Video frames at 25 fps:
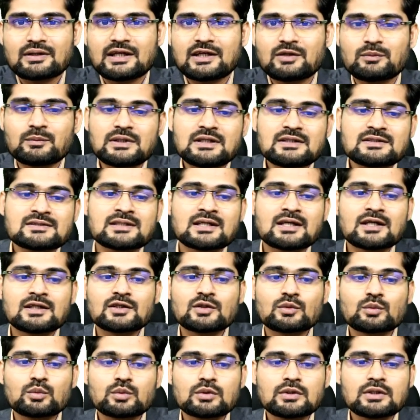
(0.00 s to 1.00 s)
It means
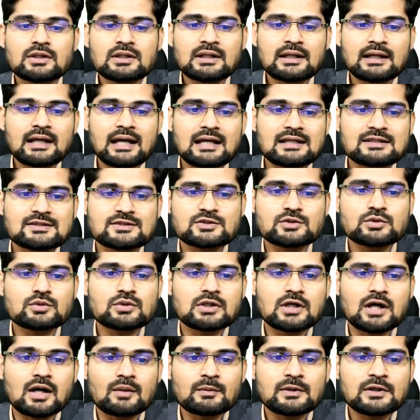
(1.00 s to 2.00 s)
the world has to
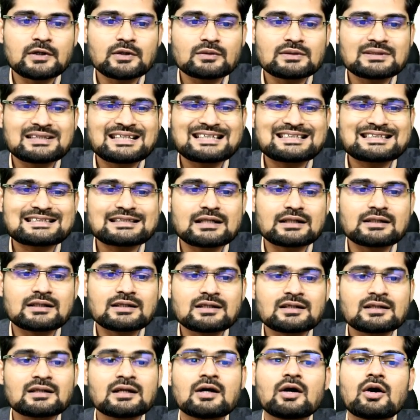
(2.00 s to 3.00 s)
come into this
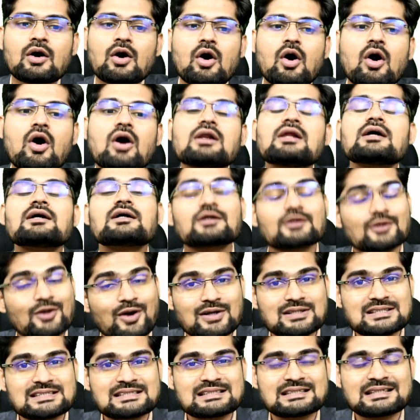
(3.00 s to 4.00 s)
color all
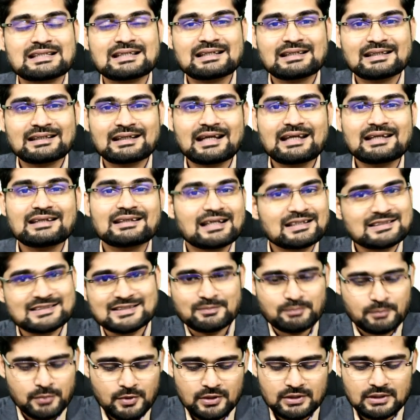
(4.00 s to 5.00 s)
across, right? That's
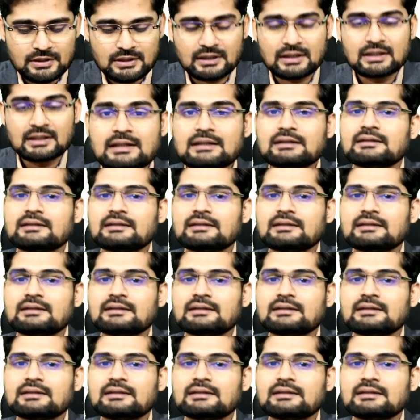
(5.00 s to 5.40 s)
important.